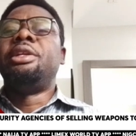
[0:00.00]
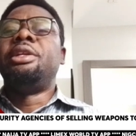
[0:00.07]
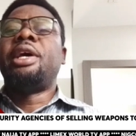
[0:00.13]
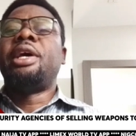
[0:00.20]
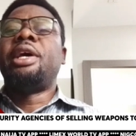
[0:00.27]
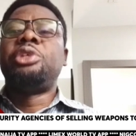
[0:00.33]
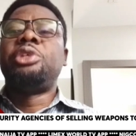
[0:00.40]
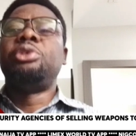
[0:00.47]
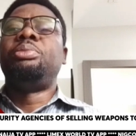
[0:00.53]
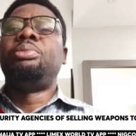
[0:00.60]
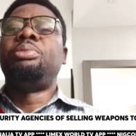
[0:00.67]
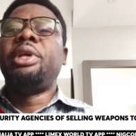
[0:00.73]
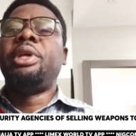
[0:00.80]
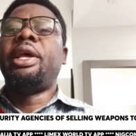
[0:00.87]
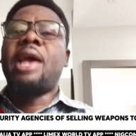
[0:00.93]
there should
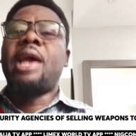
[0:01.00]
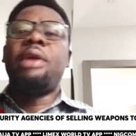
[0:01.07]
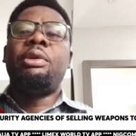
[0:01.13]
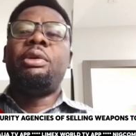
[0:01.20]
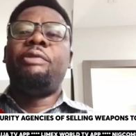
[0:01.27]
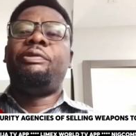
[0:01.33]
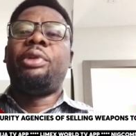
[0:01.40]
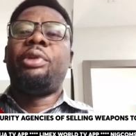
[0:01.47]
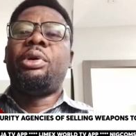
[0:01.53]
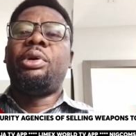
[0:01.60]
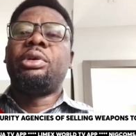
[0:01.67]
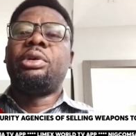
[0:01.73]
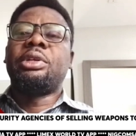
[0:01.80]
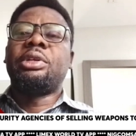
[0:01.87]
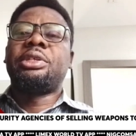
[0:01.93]
be a kind of
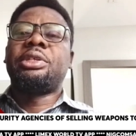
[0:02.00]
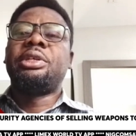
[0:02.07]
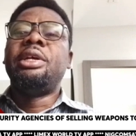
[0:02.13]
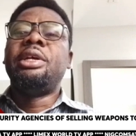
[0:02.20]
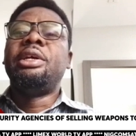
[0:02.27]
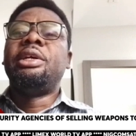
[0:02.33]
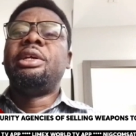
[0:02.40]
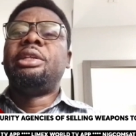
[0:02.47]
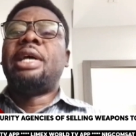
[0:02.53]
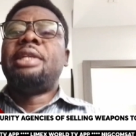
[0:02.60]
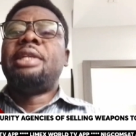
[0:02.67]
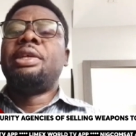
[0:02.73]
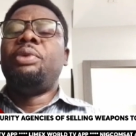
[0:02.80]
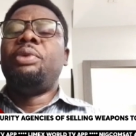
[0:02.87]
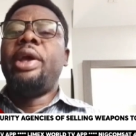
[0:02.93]
flux. That
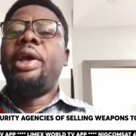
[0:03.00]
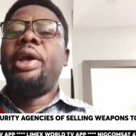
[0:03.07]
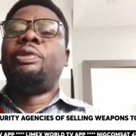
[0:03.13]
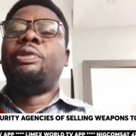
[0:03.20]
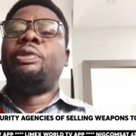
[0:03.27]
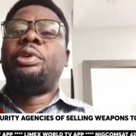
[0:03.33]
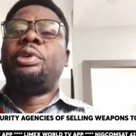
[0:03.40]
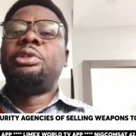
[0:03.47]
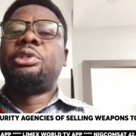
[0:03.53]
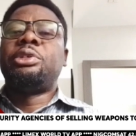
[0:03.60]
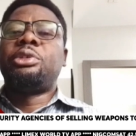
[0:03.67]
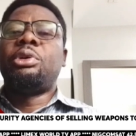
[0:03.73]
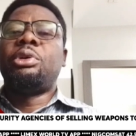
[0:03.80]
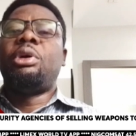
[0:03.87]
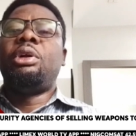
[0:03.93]
is a way to
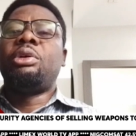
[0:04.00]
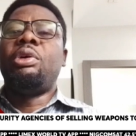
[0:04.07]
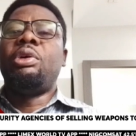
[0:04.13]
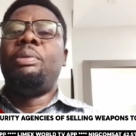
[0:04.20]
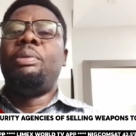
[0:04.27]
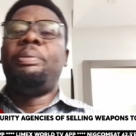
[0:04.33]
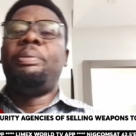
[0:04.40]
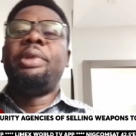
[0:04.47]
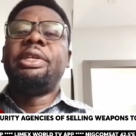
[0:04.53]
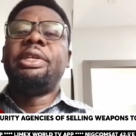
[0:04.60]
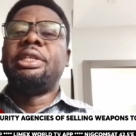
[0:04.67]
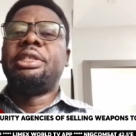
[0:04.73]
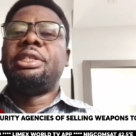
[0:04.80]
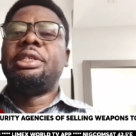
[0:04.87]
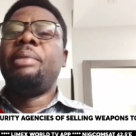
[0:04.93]
forestall
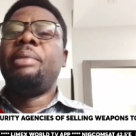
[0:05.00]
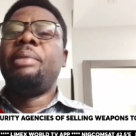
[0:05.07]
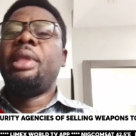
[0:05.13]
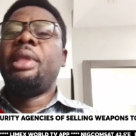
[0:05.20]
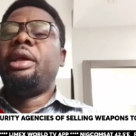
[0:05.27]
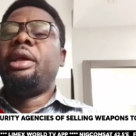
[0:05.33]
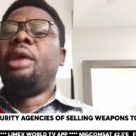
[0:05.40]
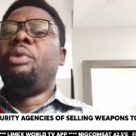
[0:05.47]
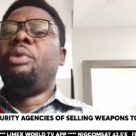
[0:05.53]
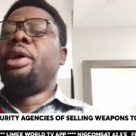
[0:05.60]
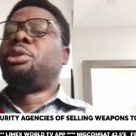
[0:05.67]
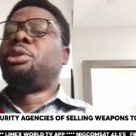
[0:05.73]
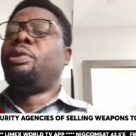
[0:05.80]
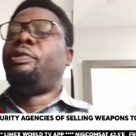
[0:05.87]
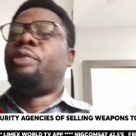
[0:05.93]
complicity, a way
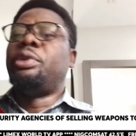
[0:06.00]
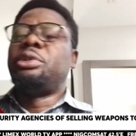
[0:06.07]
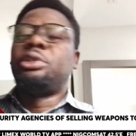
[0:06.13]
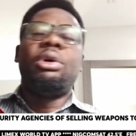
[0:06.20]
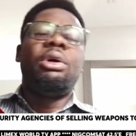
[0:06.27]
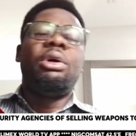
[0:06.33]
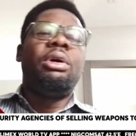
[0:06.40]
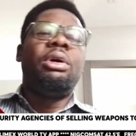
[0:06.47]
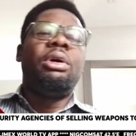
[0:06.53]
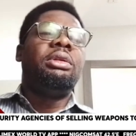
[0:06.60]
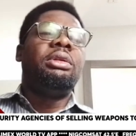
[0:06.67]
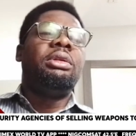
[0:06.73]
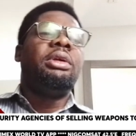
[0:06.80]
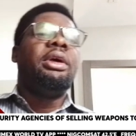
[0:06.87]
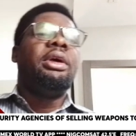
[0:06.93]
to
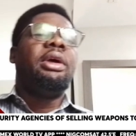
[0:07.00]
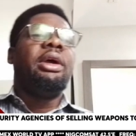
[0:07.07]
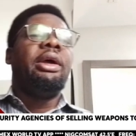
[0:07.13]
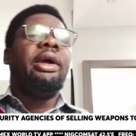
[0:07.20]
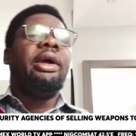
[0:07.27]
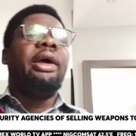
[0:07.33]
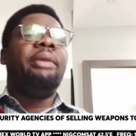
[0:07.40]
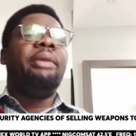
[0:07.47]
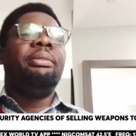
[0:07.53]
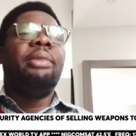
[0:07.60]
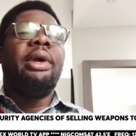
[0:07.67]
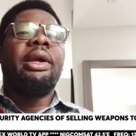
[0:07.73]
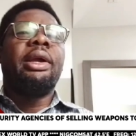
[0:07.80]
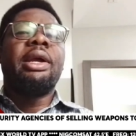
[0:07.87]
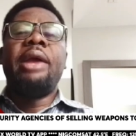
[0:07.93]
forestall um, a
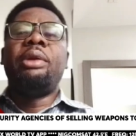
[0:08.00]
kind